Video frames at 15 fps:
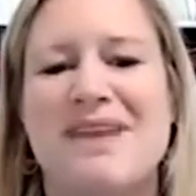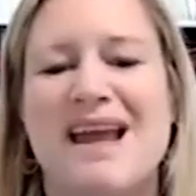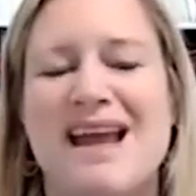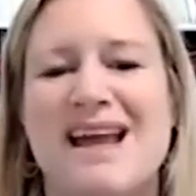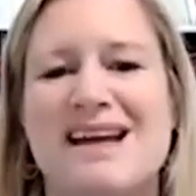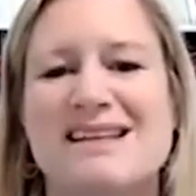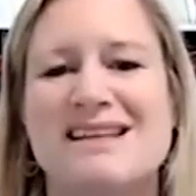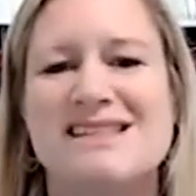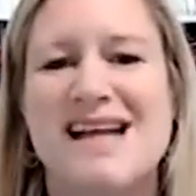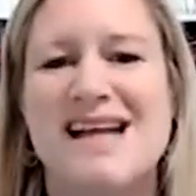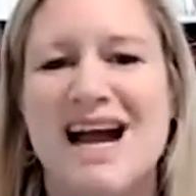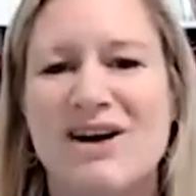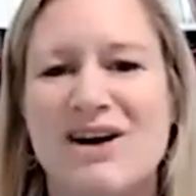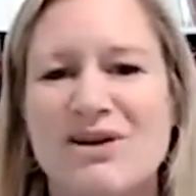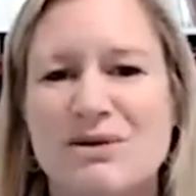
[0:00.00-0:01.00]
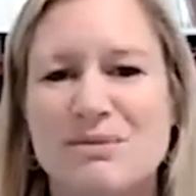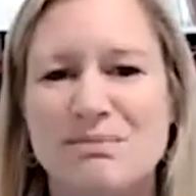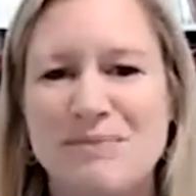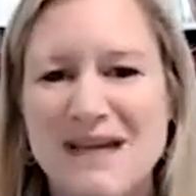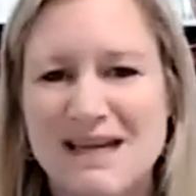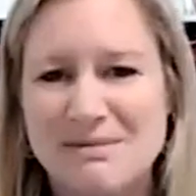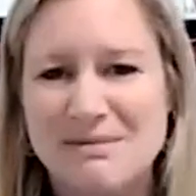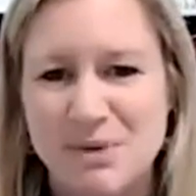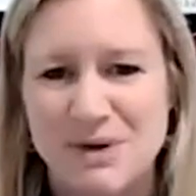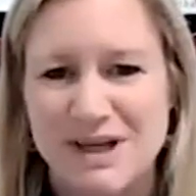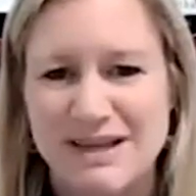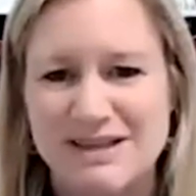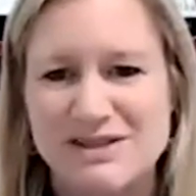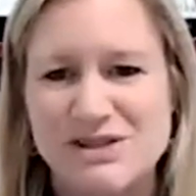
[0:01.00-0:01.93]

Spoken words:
and how pinpoint the